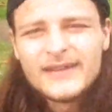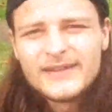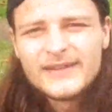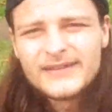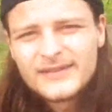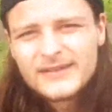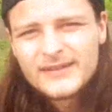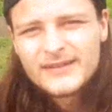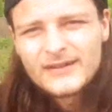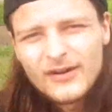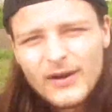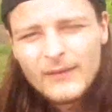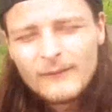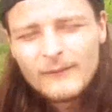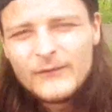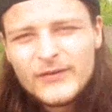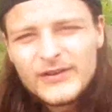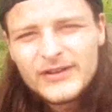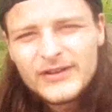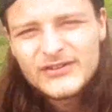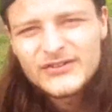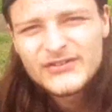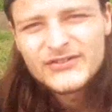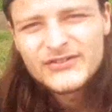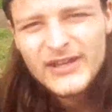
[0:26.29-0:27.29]
Hey, I'm
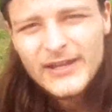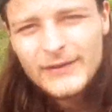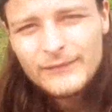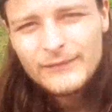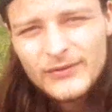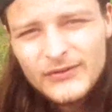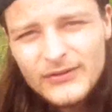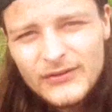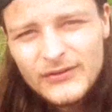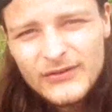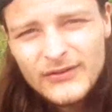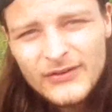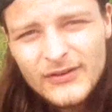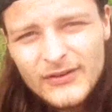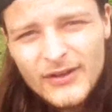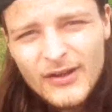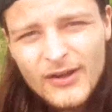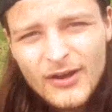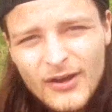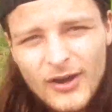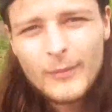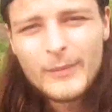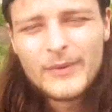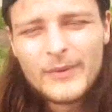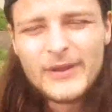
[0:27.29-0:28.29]
Vinny Stevens.
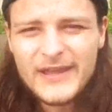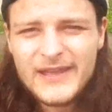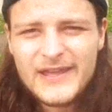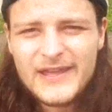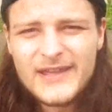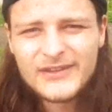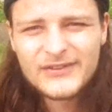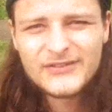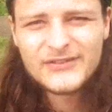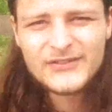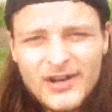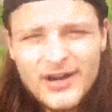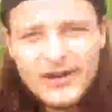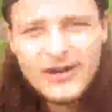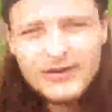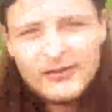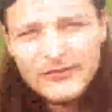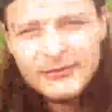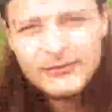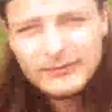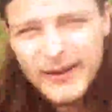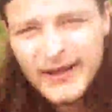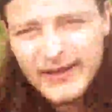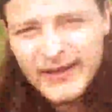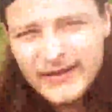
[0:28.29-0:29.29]
I'm an air
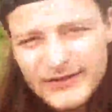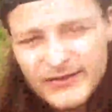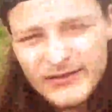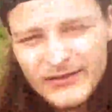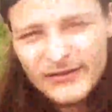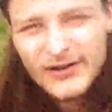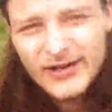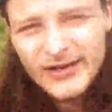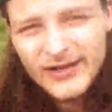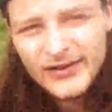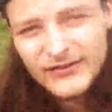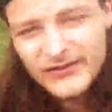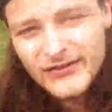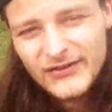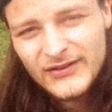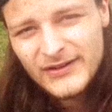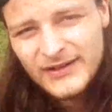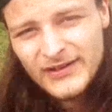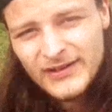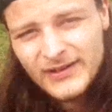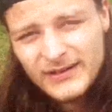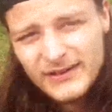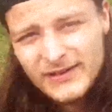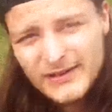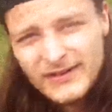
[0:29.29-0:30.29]
guitarist based around
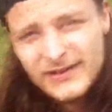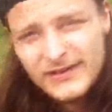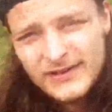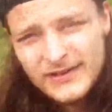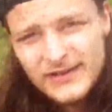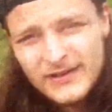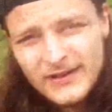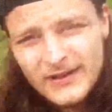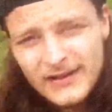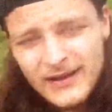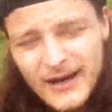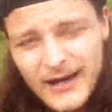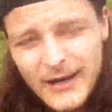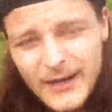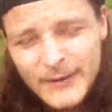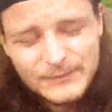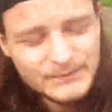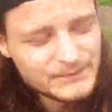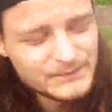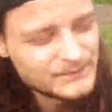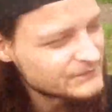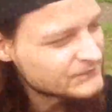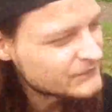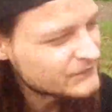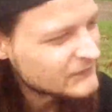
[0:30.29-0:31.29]
Sydney.
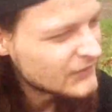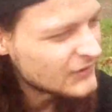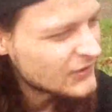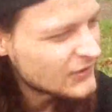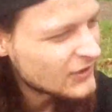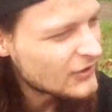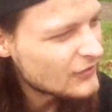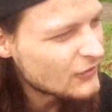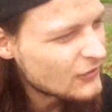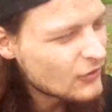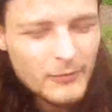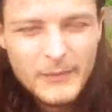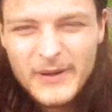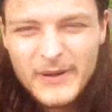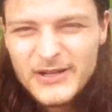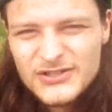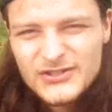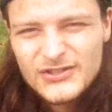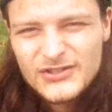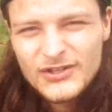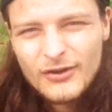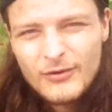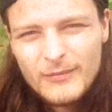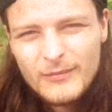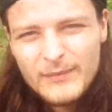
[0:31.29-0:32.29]
You know, not much
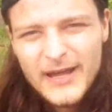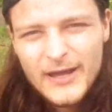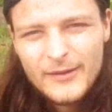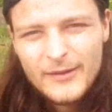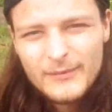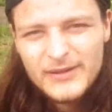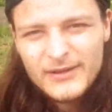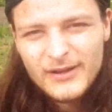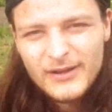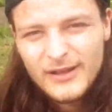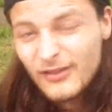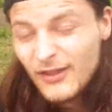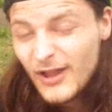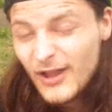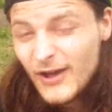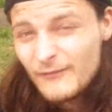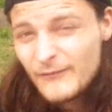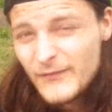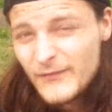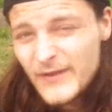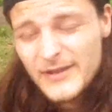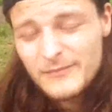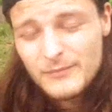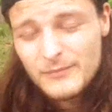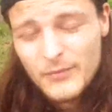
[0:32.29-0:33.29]
to know about me. I
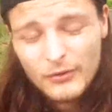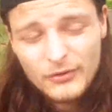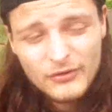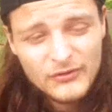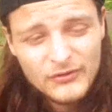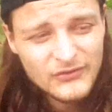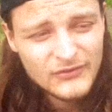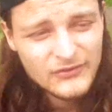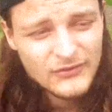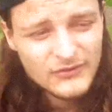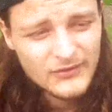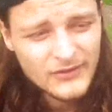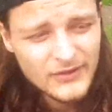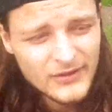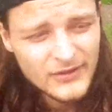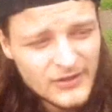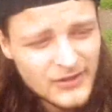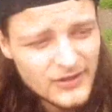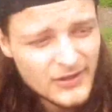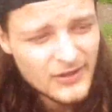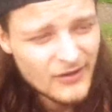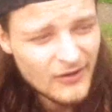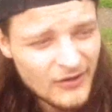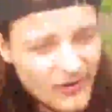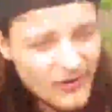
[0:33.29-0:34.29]
love Van Morrison.
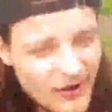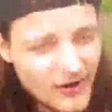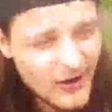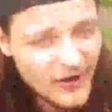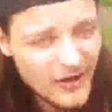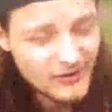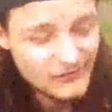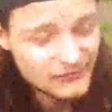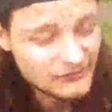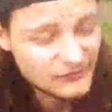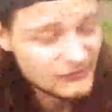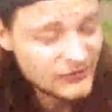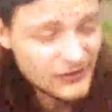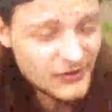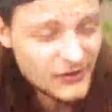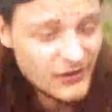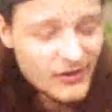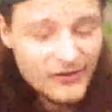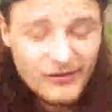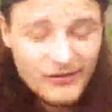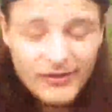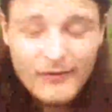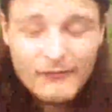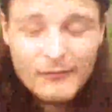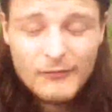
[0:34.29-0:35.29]
You know,
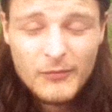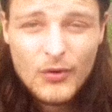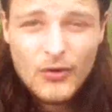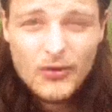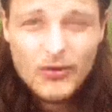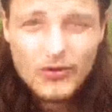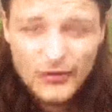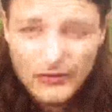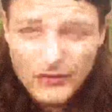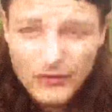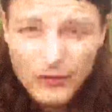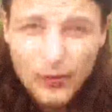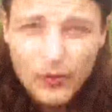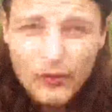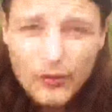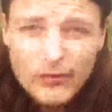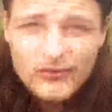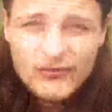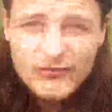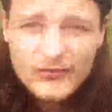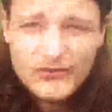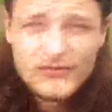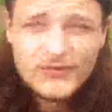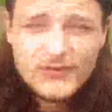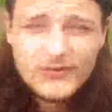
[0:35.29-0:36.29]
I love them all. The
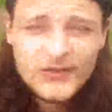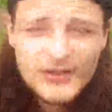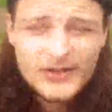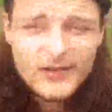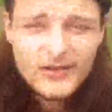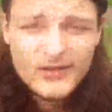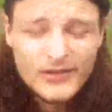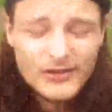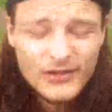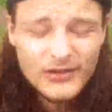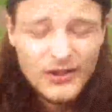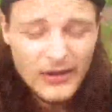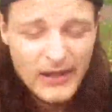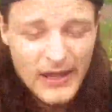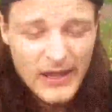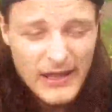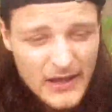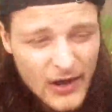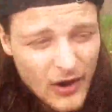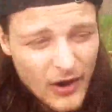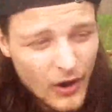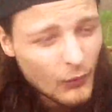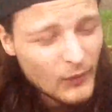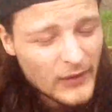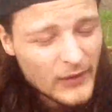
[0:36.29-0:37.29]
Doors.
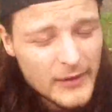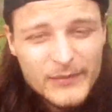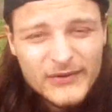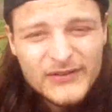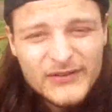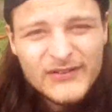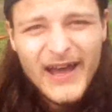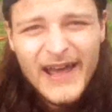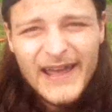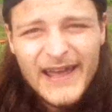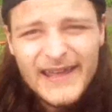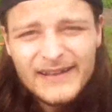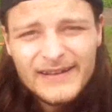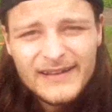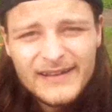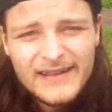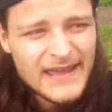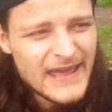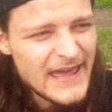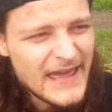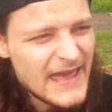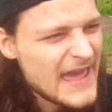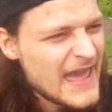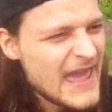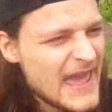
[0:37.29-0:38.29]
I'll imitate
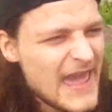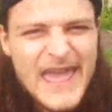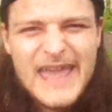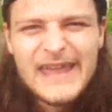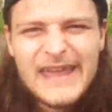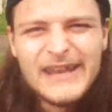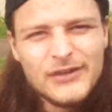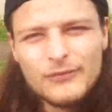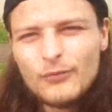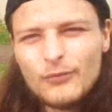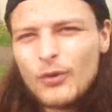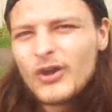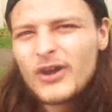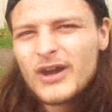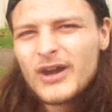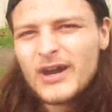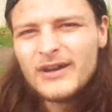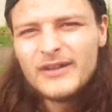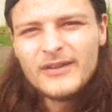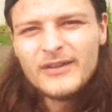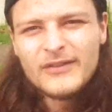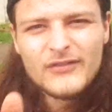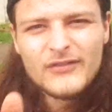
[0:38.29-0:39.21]
any rocker.